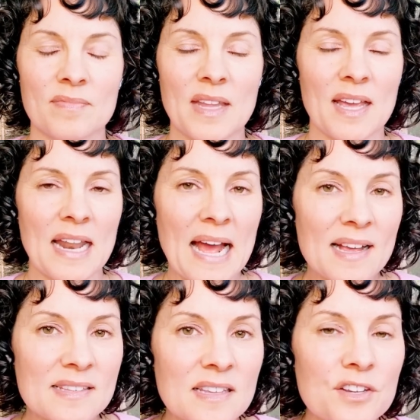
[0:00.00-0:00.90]
And
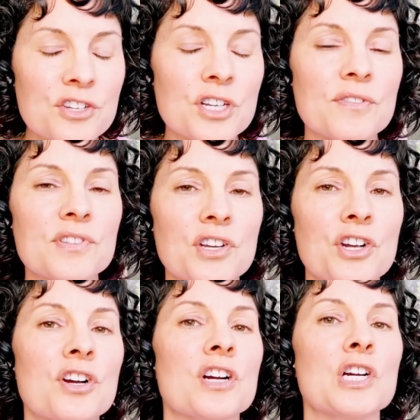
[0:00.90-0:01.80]
as these shifts
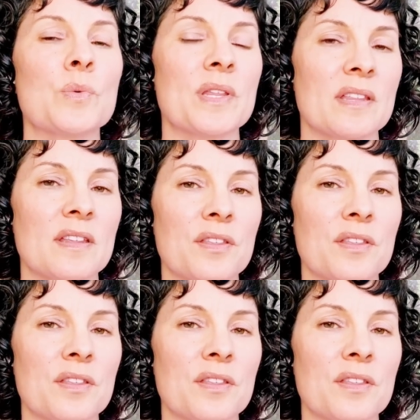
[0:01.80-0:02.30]
occur within the